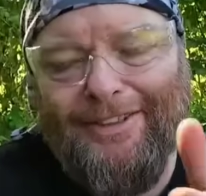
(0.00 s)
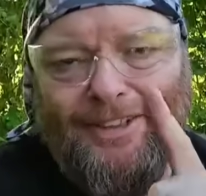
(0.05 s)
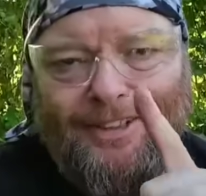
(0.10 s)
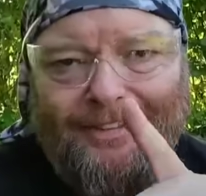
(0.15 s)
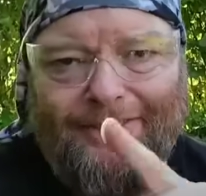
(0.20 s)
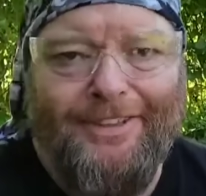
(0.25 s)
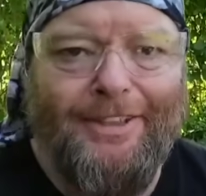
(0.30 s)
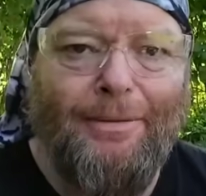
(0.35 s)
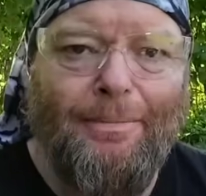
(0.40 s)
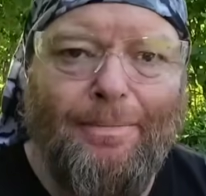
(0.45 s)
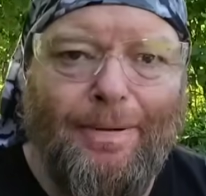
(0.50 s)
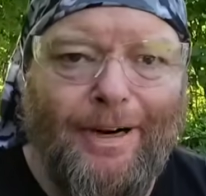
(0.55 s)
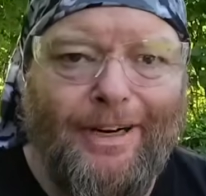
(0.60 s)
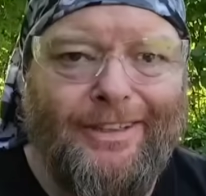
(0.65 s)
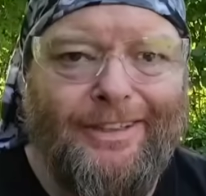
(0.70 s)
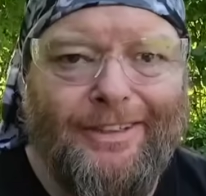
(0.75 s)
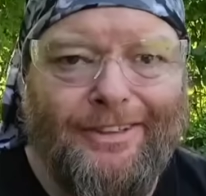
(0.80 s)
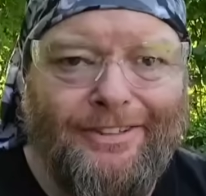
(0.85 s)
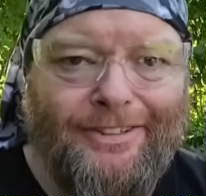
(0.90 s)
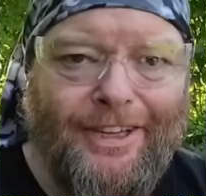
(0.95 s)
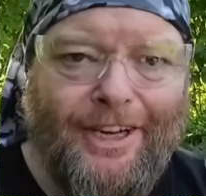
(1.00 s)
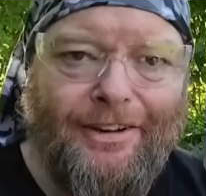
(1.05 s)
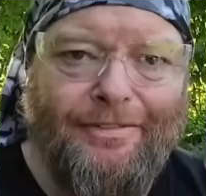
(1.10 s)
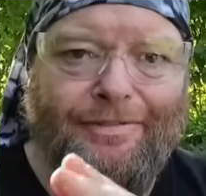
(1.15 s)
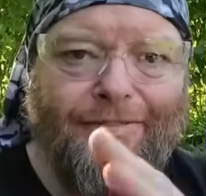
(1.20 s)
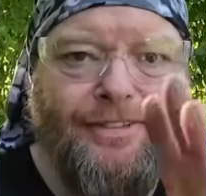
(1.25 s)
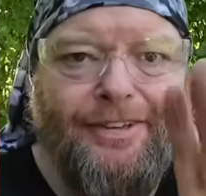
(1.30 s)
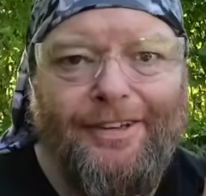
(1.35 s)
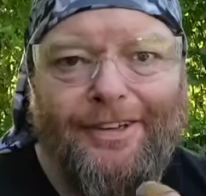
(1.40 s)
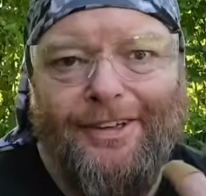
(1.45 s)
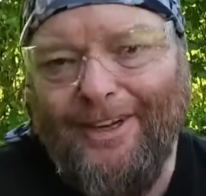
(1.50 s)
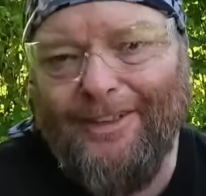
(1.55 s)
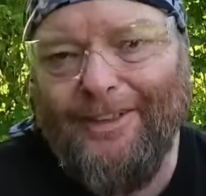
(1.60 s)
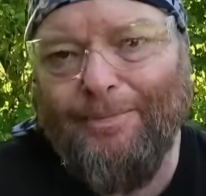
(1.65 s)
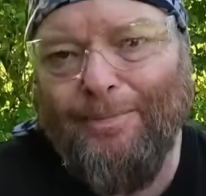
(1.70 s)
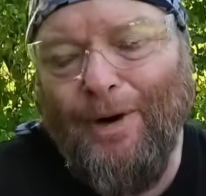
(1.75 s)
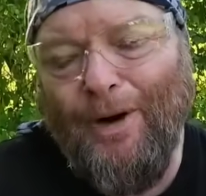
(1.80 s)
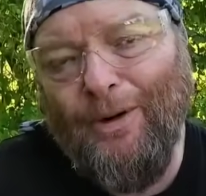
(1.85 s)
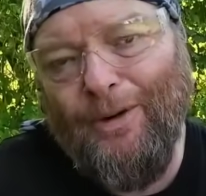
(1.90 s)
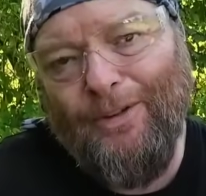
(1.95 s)
You can still burn yourself on the
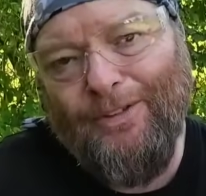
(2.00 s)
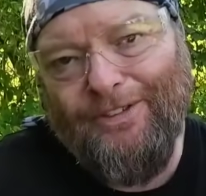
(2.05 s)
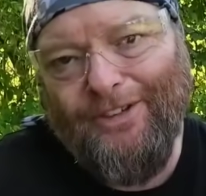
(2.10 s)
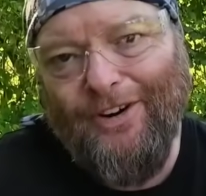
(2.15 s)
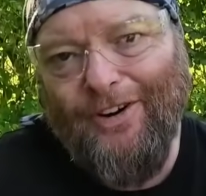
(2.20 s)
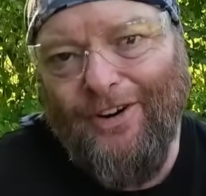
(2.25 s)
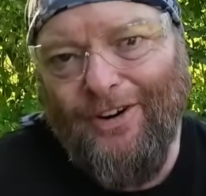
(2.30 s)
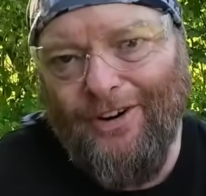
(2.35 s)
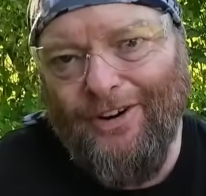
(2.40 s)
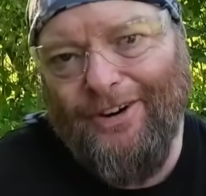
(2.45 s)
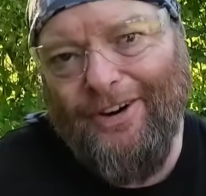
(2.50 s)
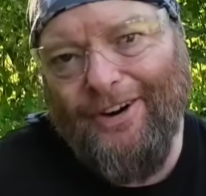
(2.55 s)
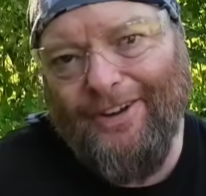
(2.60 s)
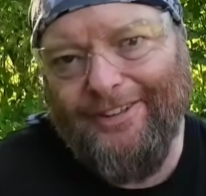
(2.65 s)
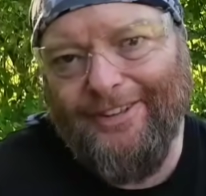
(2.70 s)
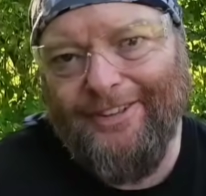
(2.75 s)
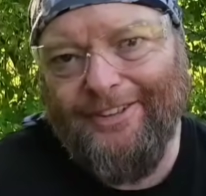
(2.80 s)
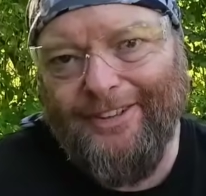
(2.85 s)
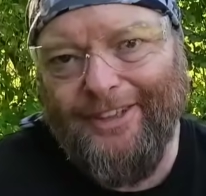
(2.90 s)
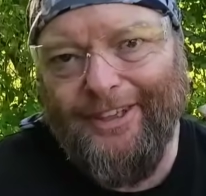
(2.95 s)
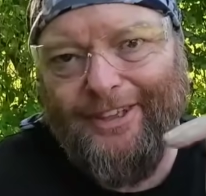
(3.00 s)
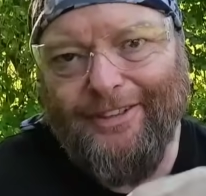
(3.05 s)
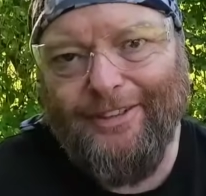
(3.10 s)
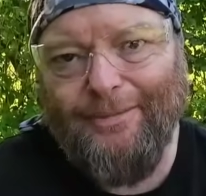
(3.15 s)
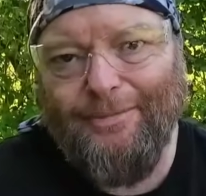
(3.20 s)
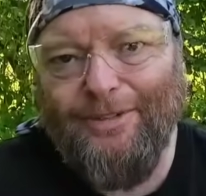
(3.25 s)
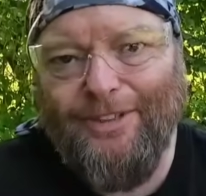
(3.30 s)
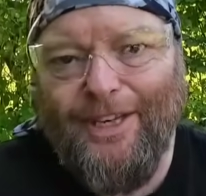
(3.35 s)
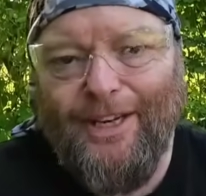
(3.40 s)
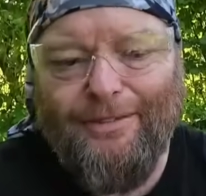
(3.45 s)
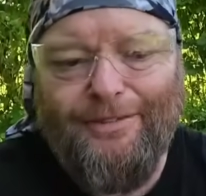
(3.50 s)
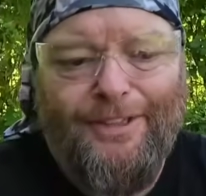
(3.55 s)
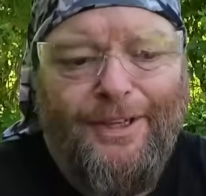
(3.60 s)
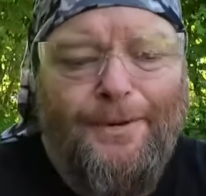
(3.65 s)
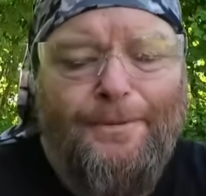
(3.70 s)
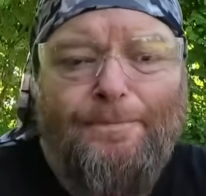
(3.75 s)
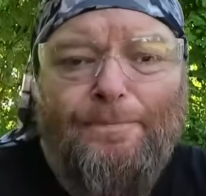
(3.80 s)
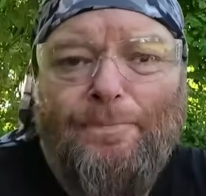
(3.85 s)
moulds or on the jigs themselves.